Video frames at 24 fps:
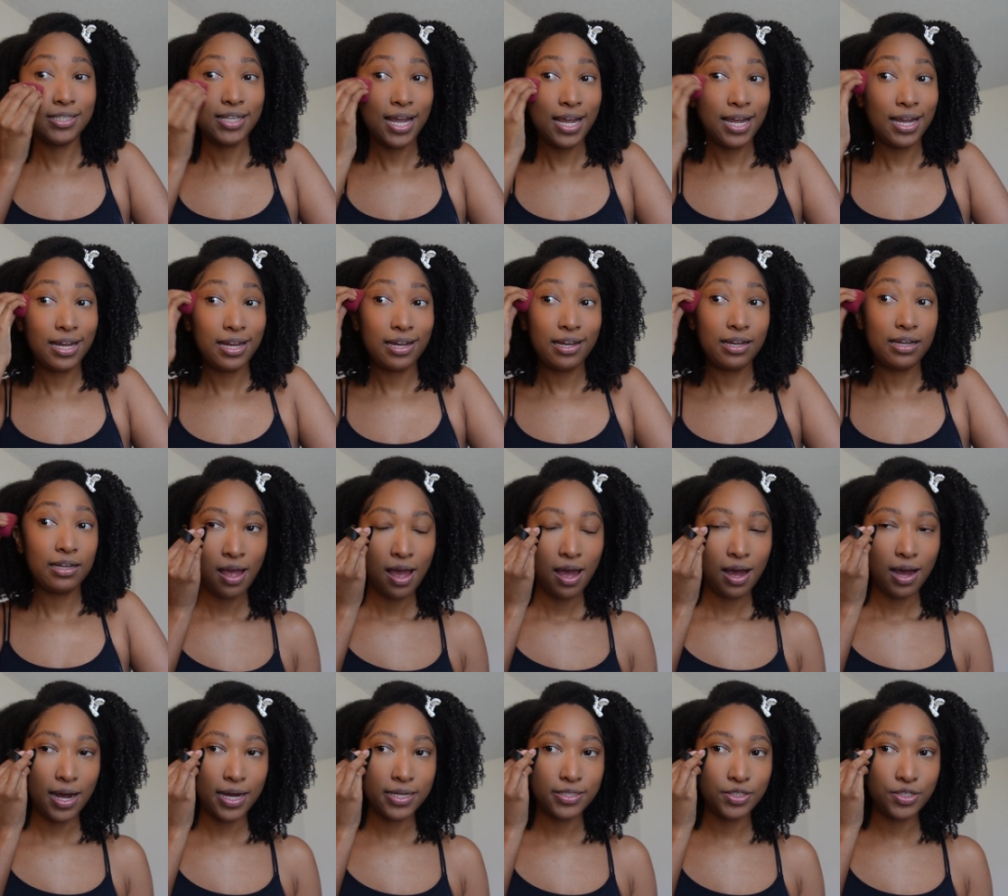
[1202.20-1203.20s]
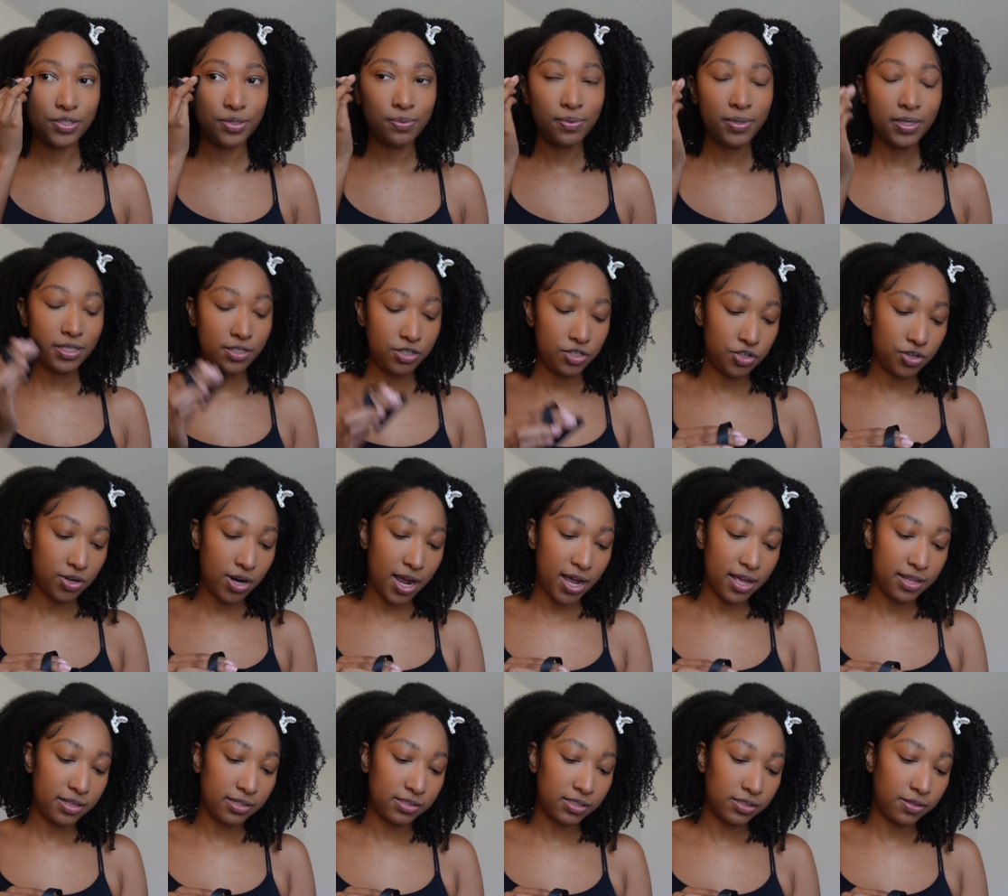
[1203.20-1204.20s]
saying. I do want to
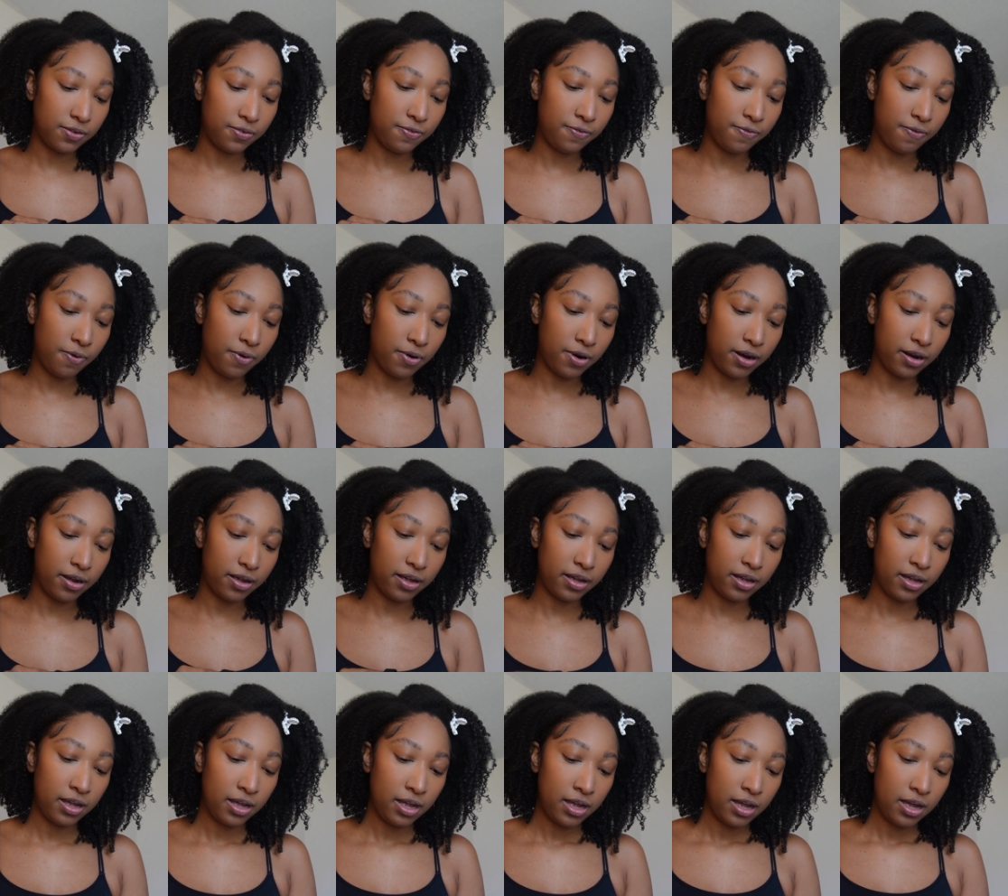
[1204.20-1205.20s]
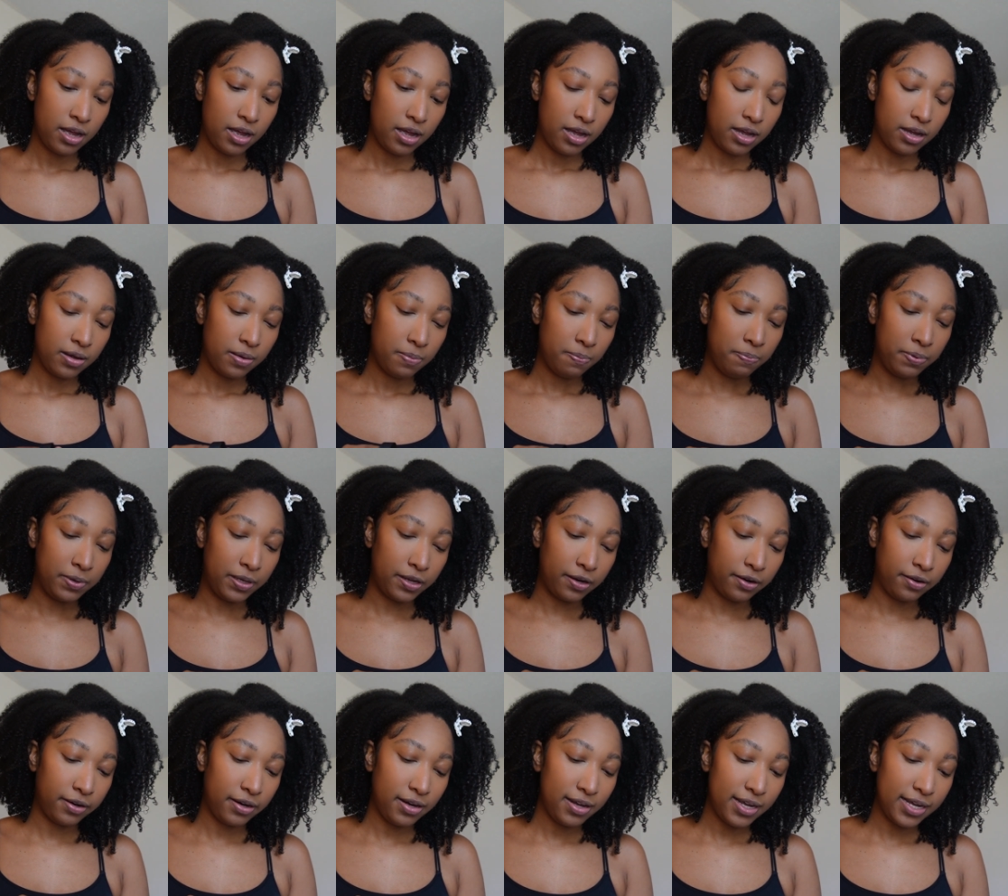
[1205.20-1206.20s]
try the Sephora
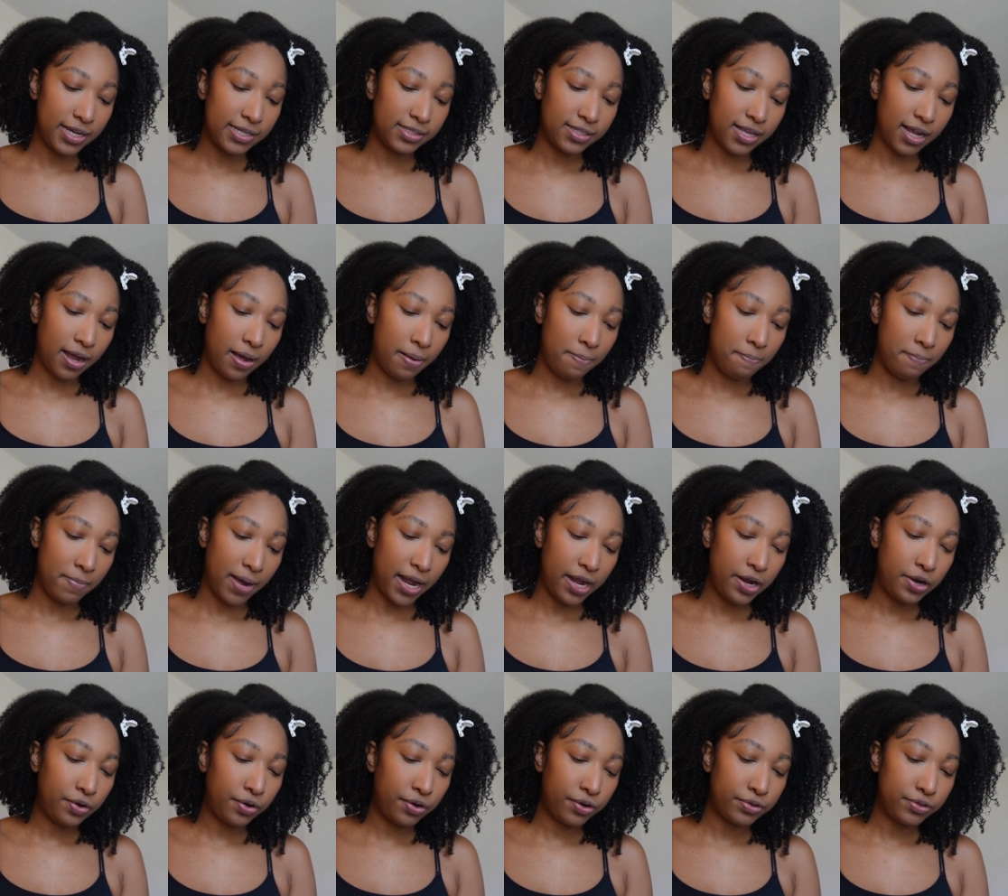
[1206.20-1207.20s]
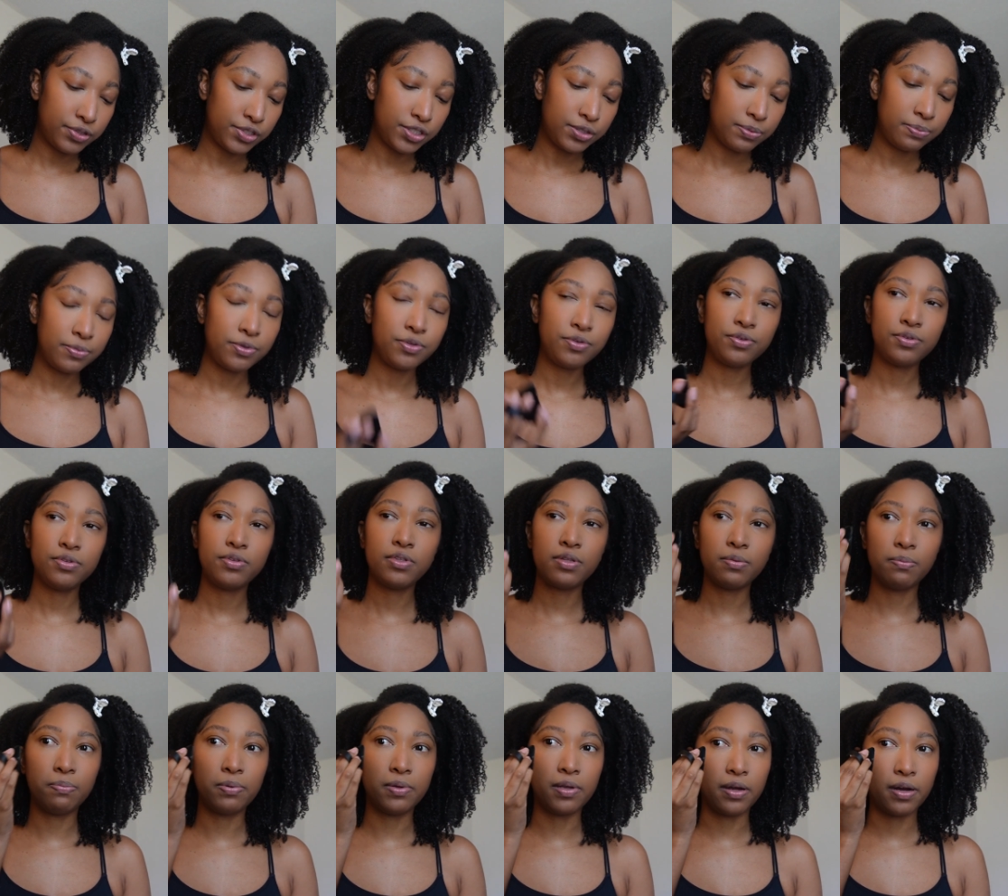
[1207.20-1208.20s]
blurring. It's like a micro
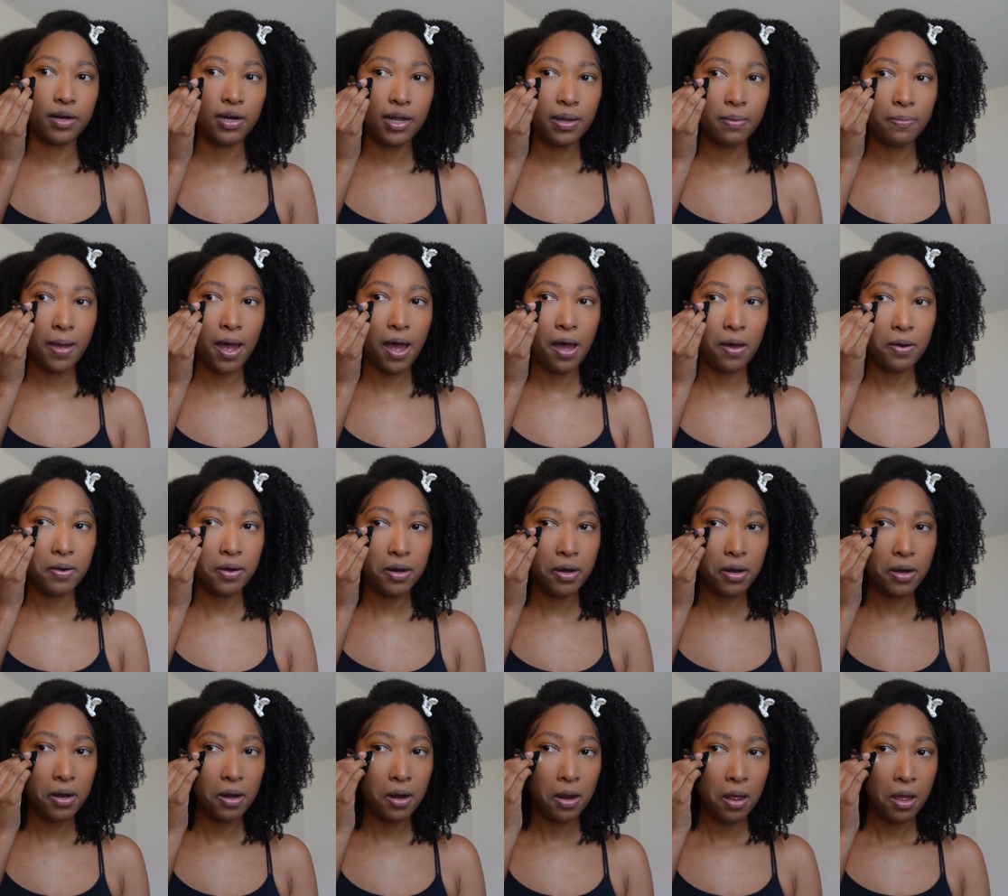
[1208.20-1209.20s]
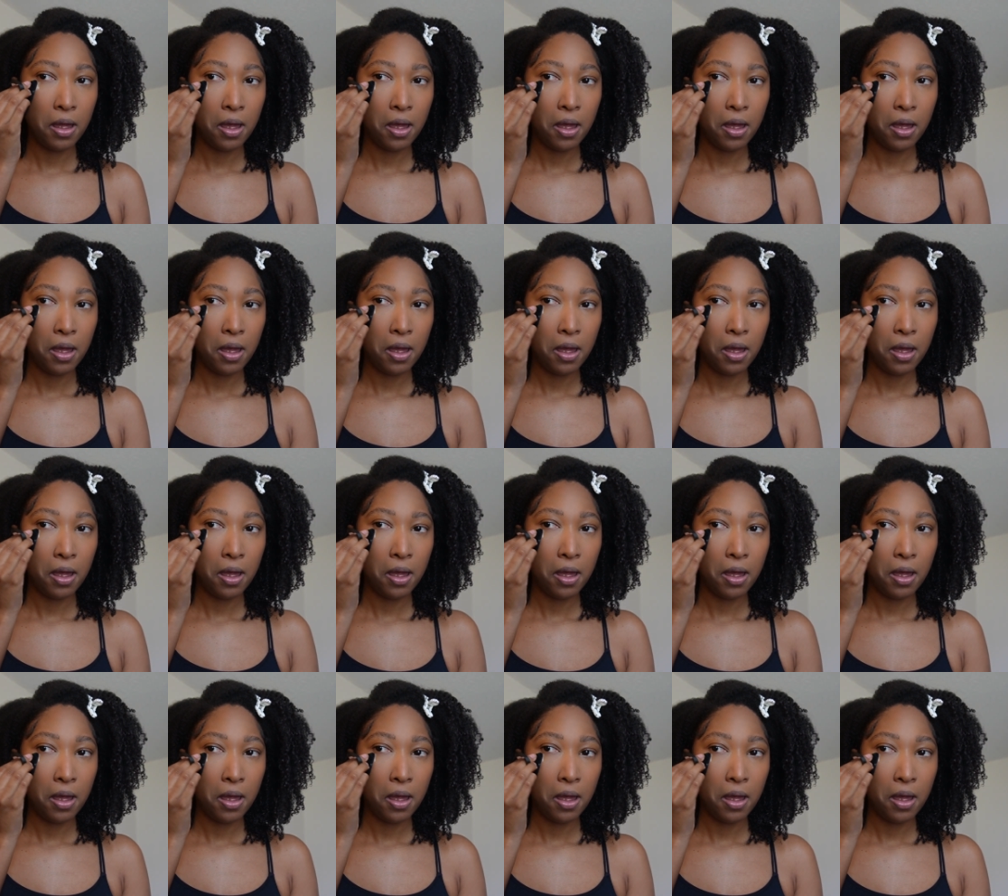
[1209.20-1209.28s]
smooth blurring powder.